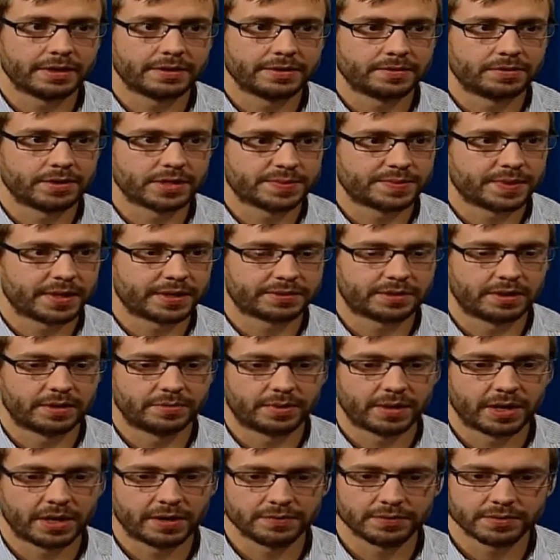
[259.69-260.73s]
on it and to
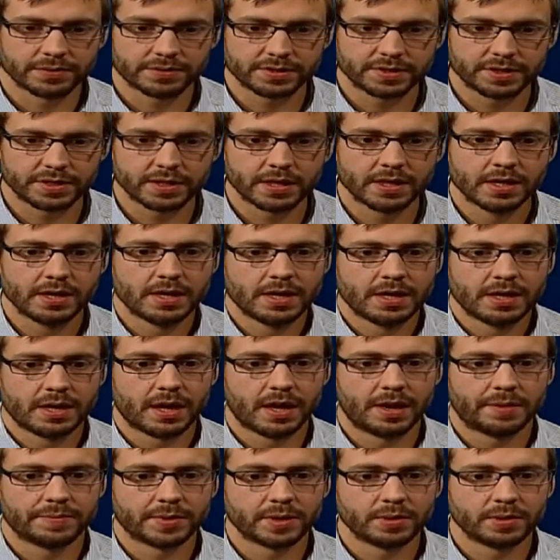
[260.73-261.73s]
respect our privacy.